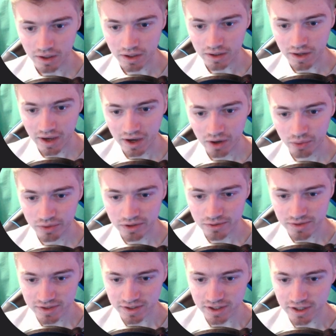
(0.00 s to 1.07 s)
and now
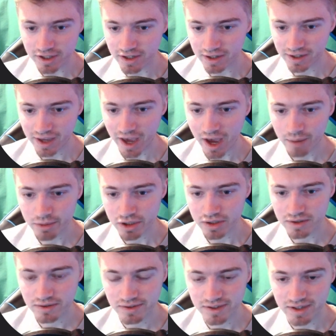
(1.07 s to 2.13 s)
you see
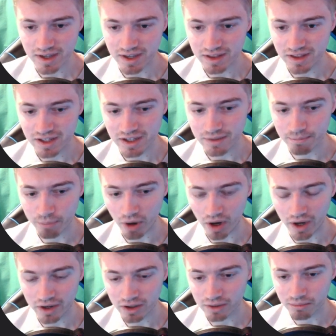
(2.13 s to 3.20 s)
captions in the
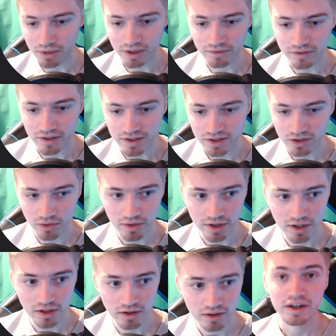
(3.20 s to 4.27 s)
bottom of the screen.
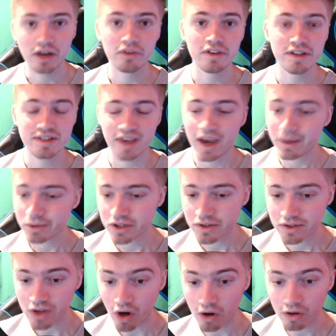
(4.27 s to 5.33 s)
Now, these
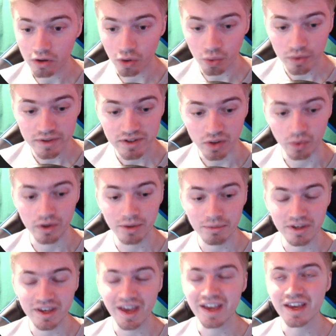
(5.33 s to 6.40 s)
captions aren't always going to
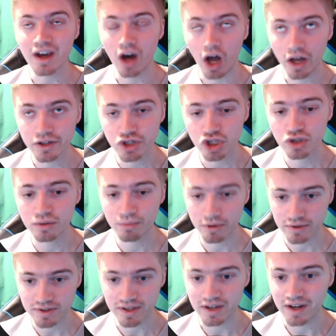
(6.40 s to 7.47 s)
be
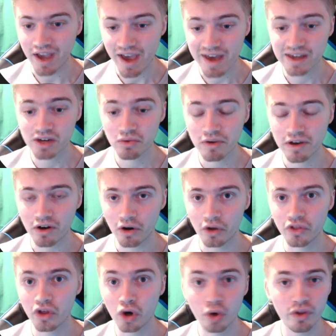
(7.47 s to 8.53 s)
100% accurate,
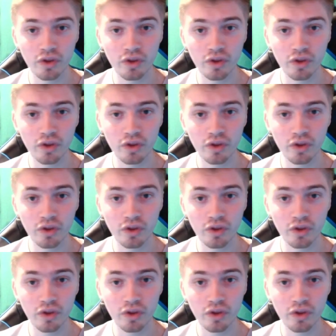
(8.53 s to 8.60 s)
although